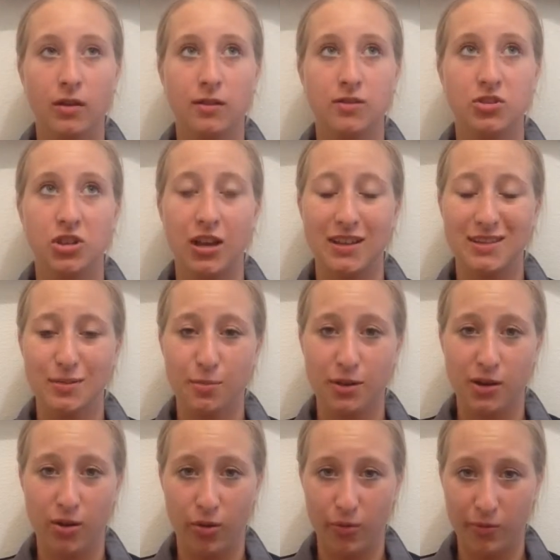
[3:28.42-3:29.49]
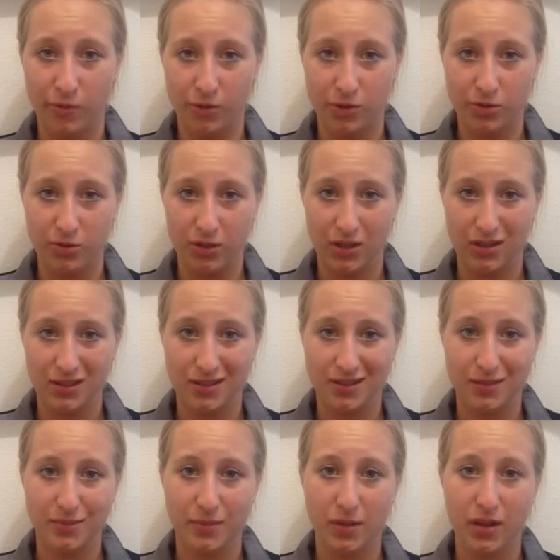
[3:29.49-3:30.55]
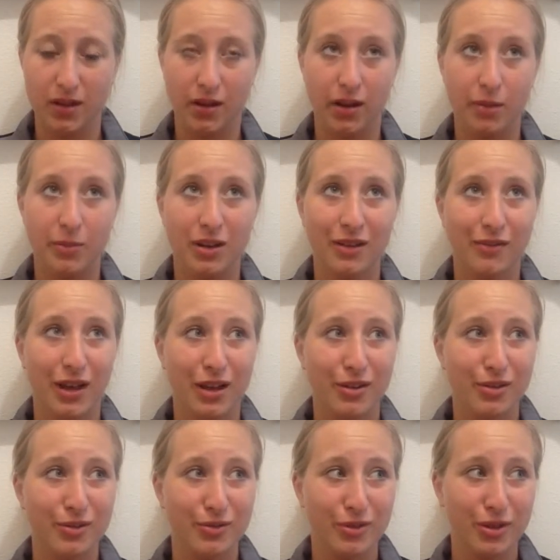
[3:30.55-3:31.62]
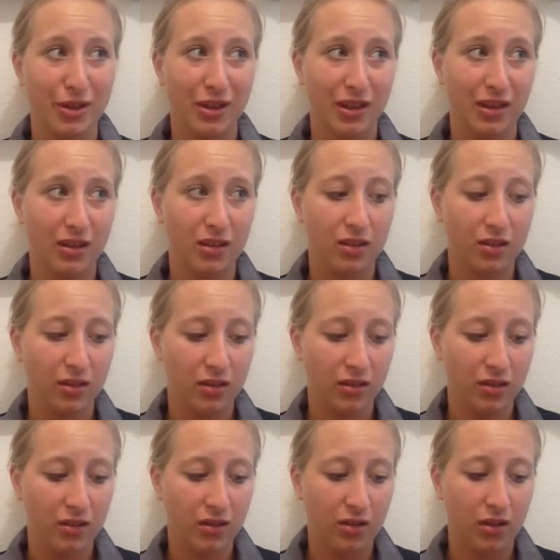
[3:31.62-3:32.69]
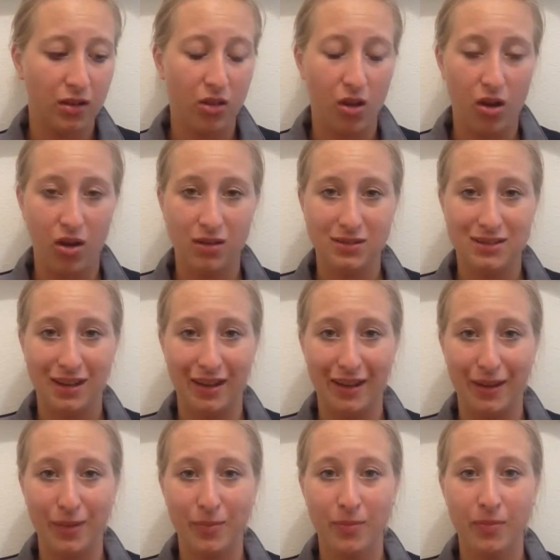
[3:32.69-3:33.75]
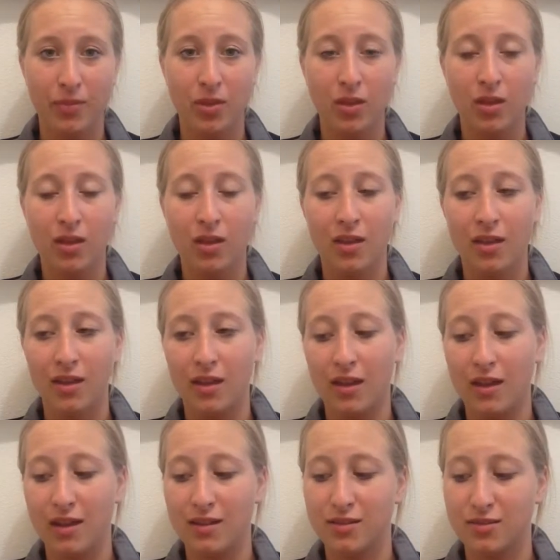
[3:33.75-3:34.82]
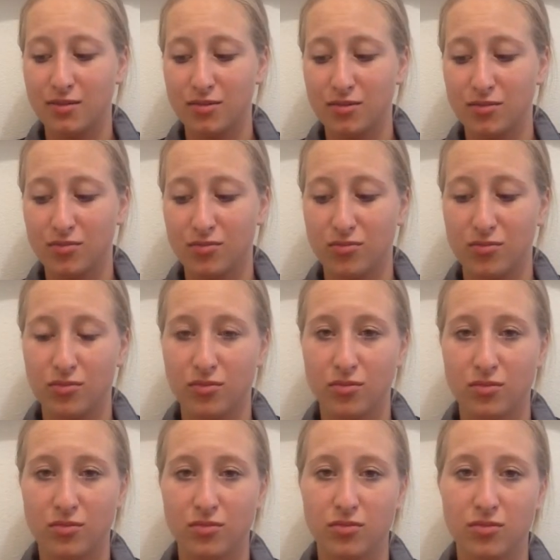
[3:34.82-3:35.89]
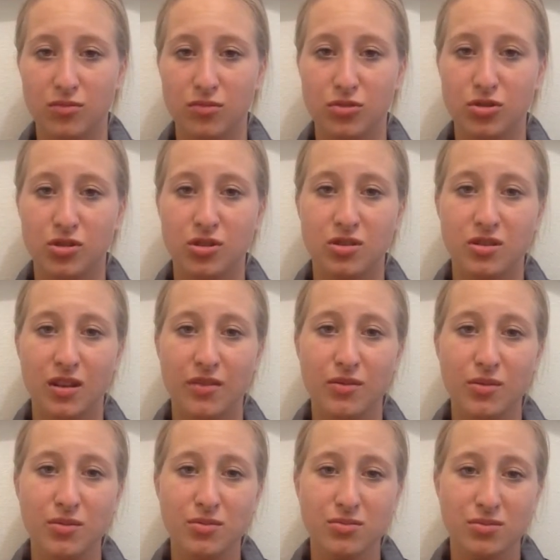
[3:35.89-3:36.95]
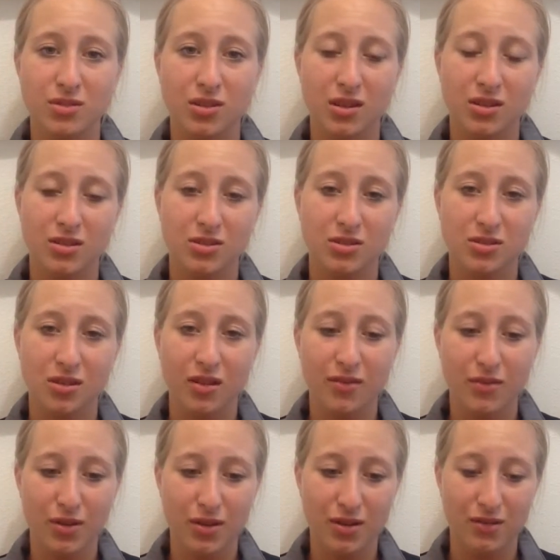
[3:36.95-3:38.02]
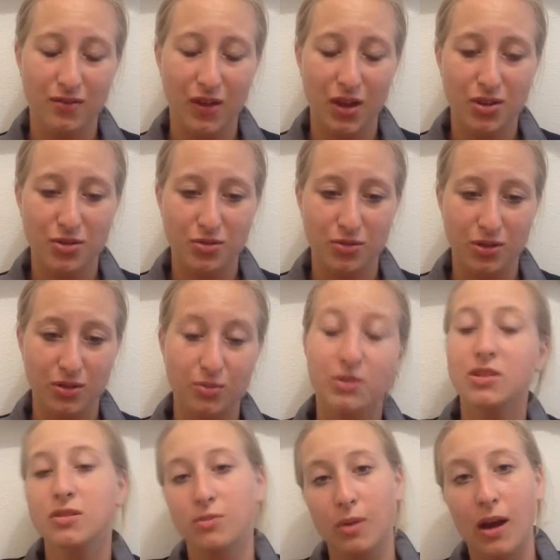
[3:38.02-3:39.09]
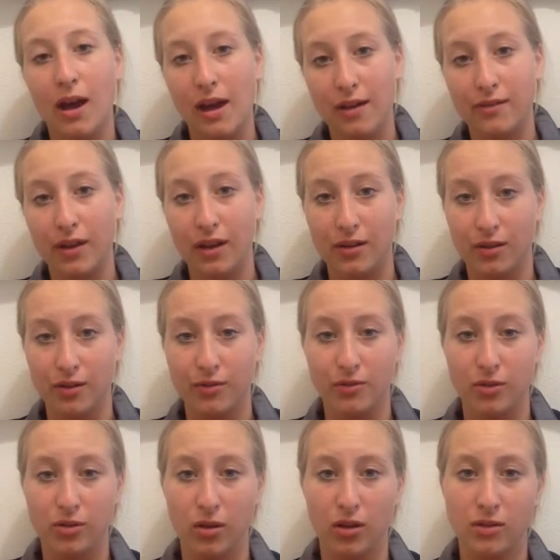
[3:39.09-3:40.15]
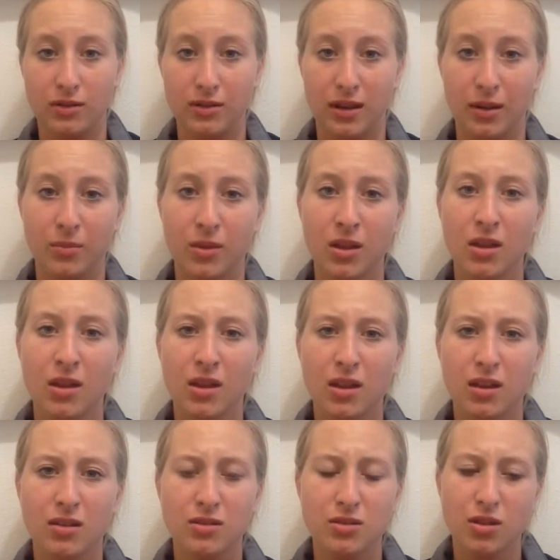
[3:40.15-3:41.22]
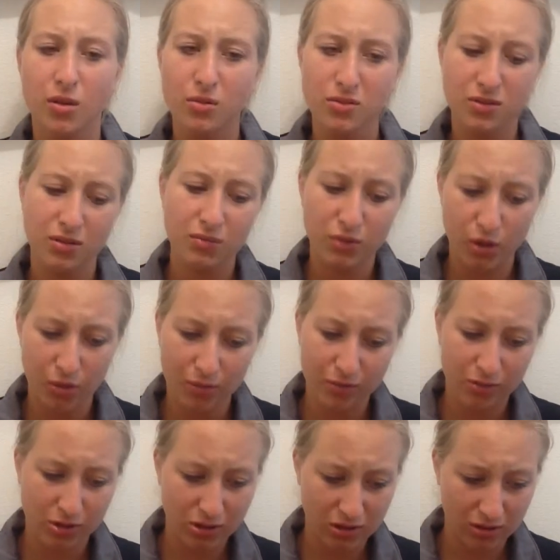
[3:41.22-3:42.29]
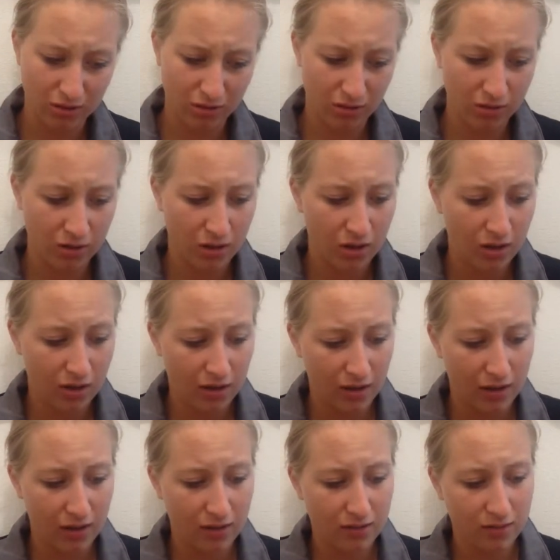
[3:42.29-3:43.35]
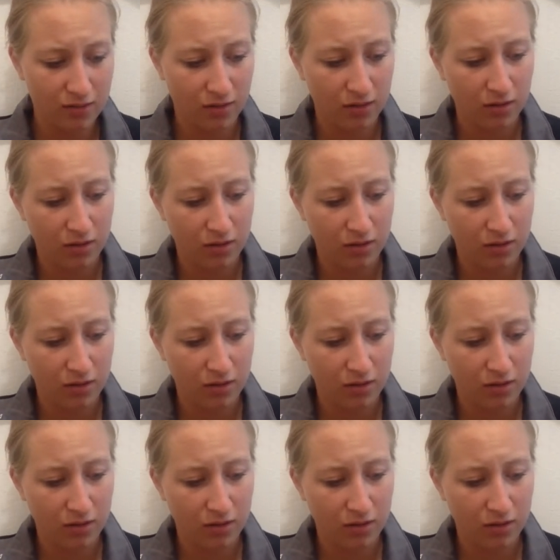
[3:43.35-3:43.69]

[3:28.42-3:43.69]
because she hasn't been home for 2 days. And I mean, I've had her for like a long time, and she's not very adventurous, which is why I've had her for a long time. And she always comes home for dinner, and